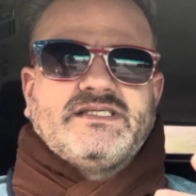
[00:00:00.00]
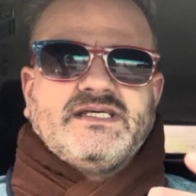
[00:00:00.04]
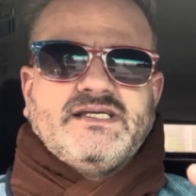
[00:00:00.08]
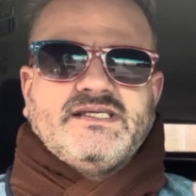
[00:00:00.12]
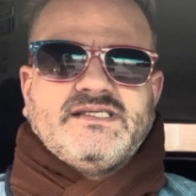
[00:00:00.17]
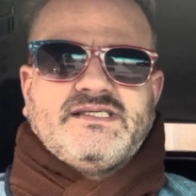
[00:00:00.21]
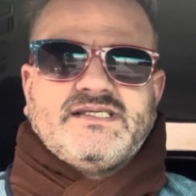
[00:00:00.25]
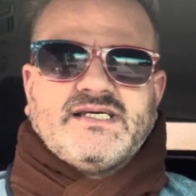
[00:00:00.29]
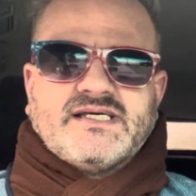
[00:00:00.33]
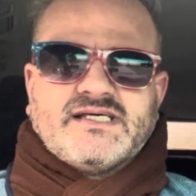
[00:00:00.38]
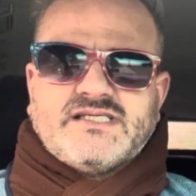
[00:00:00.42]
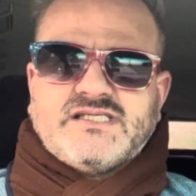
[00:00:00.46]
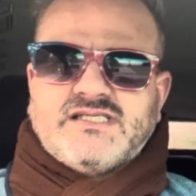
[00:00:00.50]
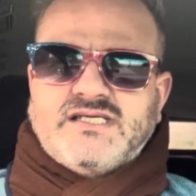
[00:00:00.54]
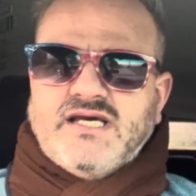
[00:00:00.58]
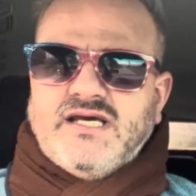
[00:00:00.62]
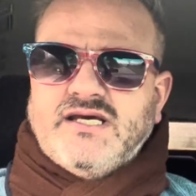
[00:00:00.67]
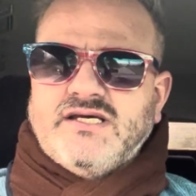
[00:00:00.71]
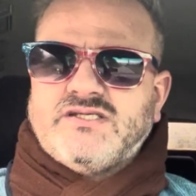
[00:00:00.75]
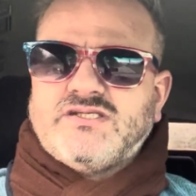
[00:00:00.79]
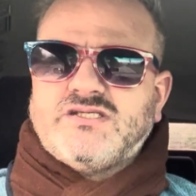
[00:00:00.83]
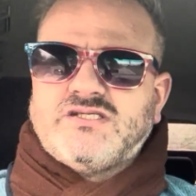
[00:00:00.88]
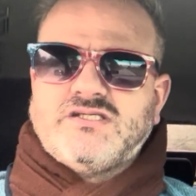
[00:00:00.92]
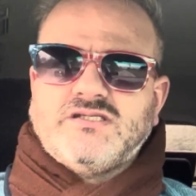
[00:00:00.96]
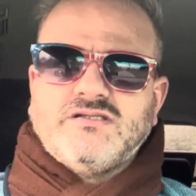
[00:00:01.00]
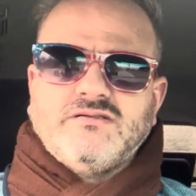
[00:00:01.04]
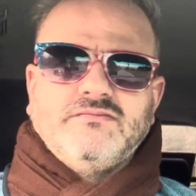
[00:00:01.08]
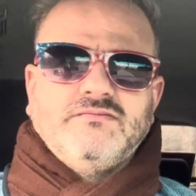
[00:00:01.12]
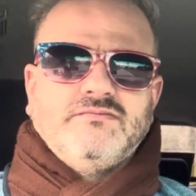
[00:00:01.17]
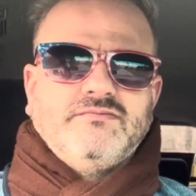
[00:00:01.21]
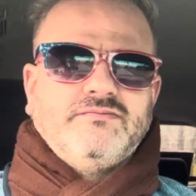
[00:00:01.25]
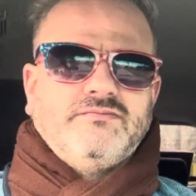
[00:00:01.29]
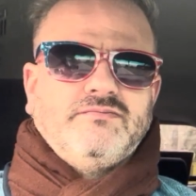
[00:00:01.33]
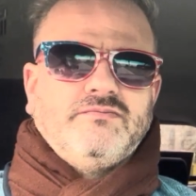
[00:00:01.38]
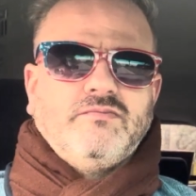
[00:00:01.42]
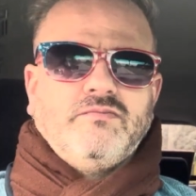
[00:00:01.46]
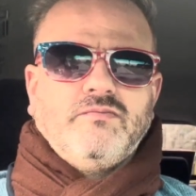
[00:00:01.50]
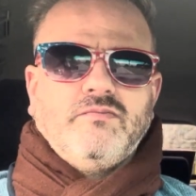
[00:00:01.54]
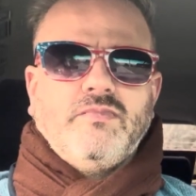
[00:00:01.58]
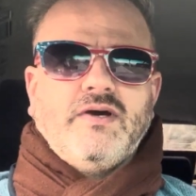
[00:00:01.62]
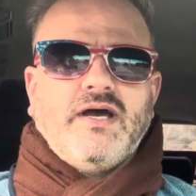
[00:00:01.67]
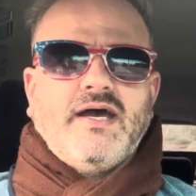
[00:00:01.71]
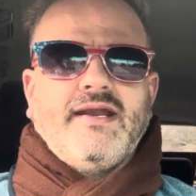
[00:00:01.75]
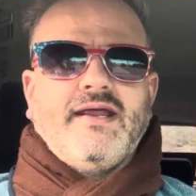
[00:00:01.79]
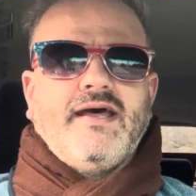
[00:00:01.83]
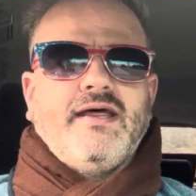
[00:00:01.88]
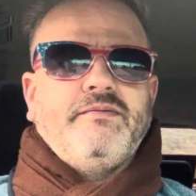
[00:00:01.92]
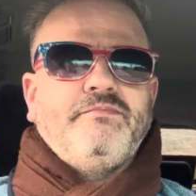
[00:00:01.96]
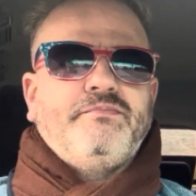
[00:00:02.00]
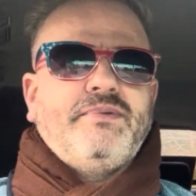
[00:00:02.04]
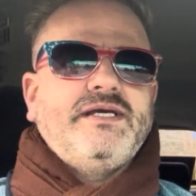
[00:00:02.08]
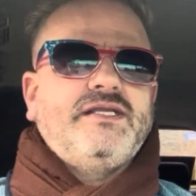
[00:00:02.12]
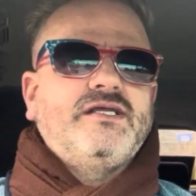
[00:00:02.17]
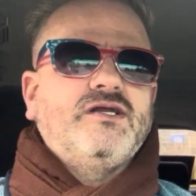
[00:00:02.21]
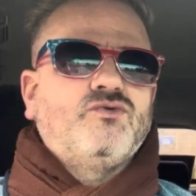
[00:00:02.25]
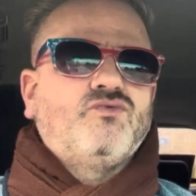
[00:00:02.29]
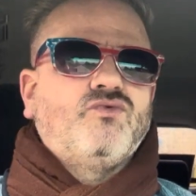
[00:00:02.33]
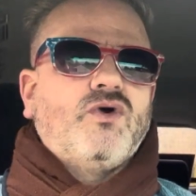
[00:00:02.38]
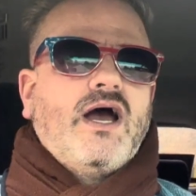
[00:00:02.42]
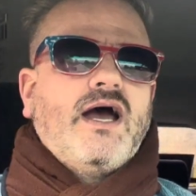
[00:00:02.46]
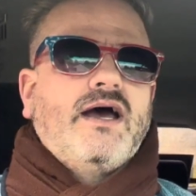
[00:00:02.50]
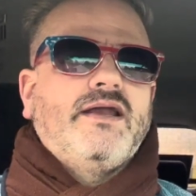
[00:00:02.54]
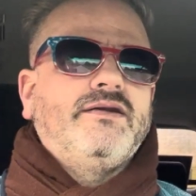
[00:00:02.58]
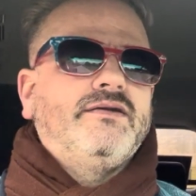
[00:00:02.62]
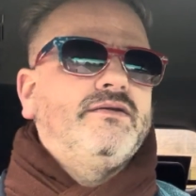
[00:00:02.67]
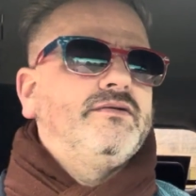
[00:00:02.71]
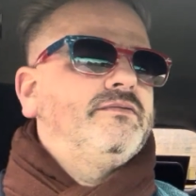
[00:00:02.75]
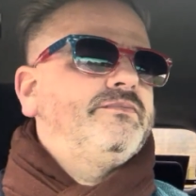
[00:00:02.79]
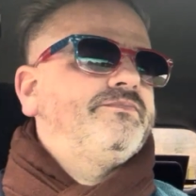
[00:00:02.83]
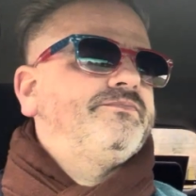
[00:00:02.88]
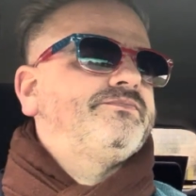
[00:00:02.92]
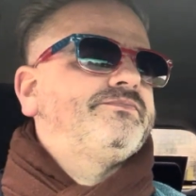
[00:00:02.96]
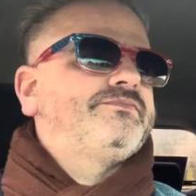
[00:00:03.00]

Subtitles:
and success, an unbeaten run